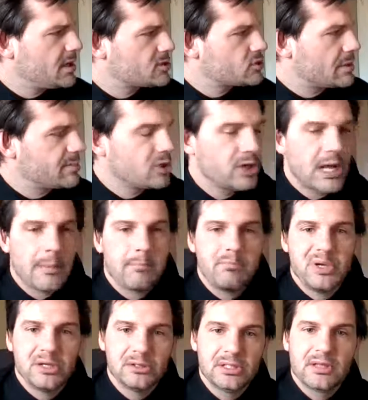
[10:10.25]
So I'm good at
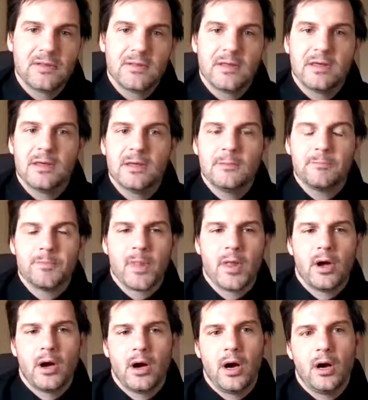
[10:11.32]
building the
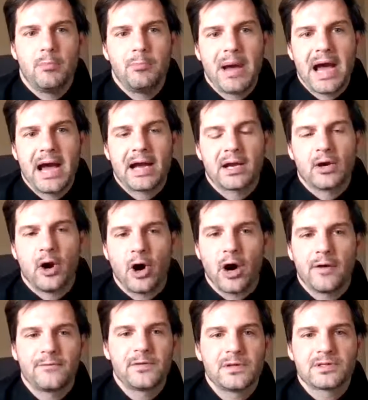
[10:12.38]
back
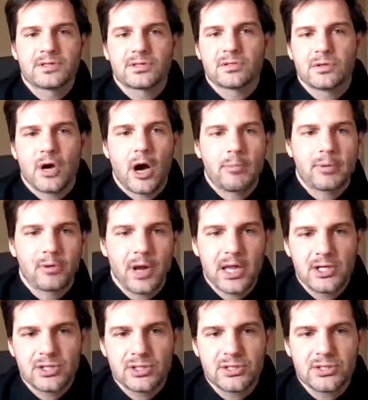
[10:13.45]
office
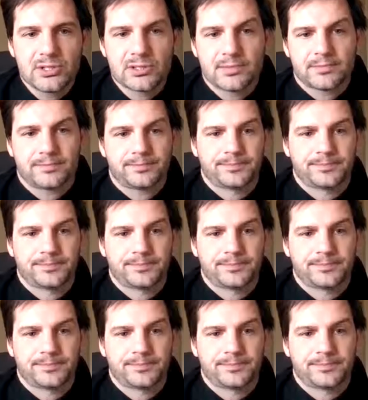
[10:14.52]
operations